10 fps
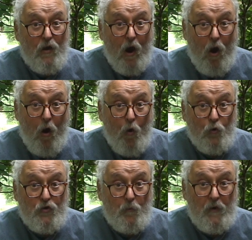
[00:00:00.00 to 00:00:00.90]

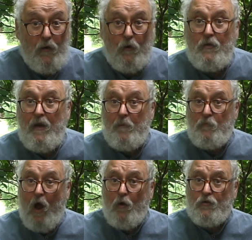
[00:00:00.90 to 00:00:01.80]
Dogs. And when he heard them
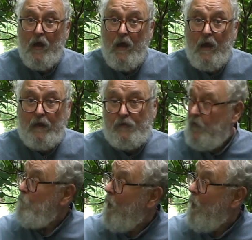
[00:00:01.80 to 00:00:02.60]
dogs, he said,